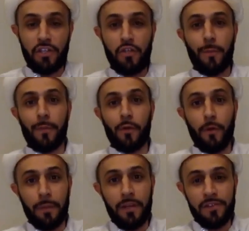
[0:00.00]
and your
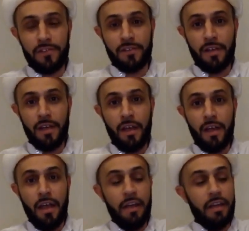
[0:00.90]
purpose
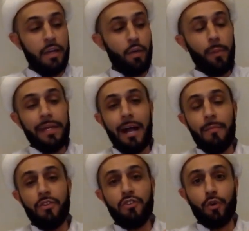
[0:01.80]
it will
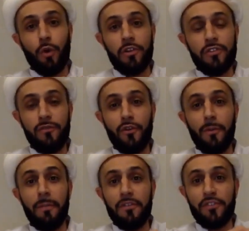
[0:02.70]
become the source of your
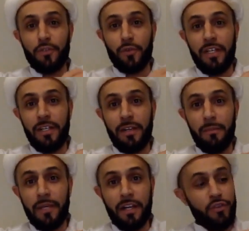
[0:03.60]
misery
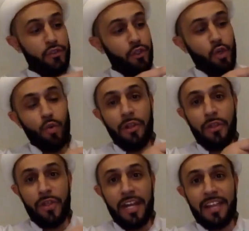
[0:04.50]
because you will
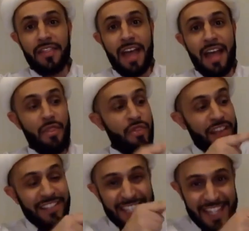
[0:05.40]
think that
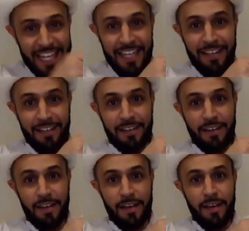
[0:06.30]
this thing
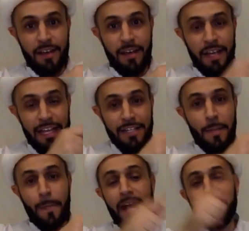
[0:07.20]

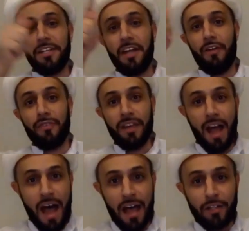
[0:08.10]
independent of
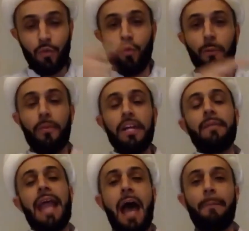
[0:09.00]
God will bring
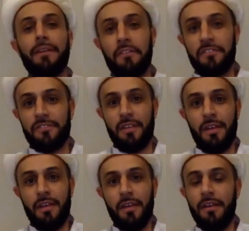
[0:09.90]
me happiness,
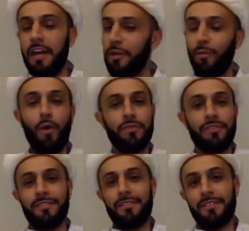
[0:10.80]
and it won't.